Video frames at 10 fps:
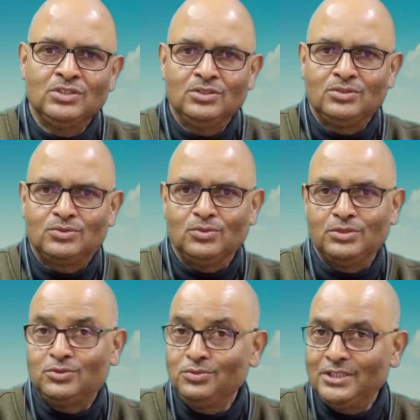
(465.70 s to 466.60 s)
So
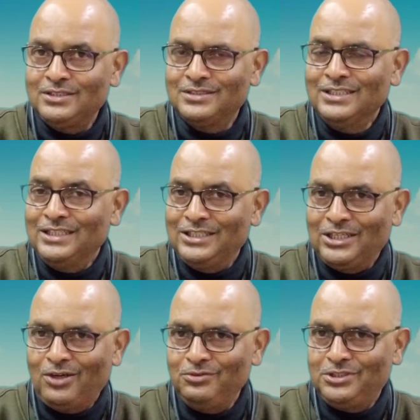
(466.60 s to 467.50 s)
students,
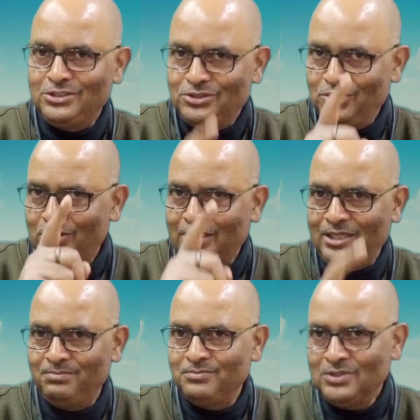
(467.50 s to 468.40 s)
now it is your
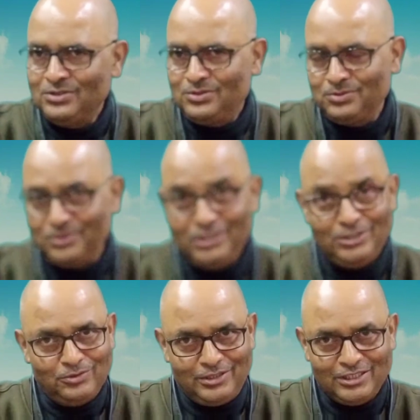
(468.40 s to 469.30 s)
time to read
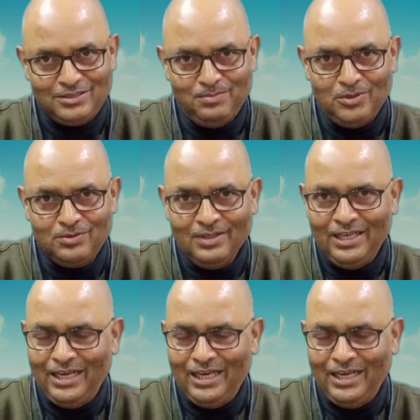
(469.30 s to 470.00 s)
your textbook